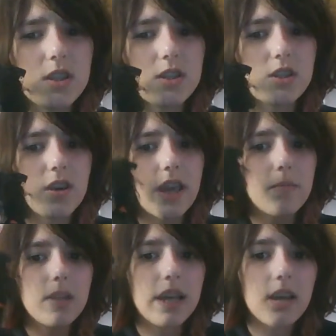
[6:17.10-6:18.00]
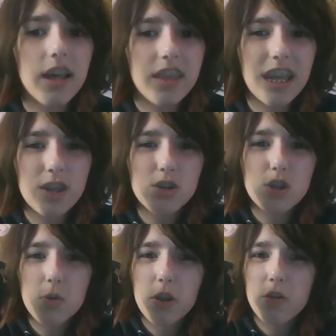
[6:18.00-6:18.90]
Took him like, I think
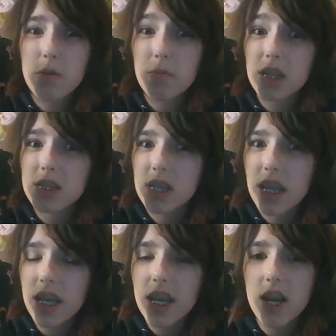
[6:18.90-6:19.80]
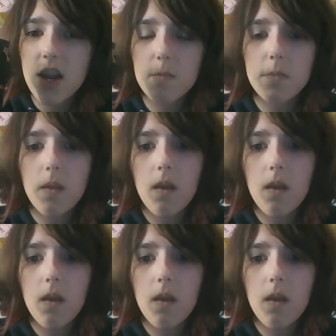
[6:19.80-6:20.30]
2 or 3 months to get here.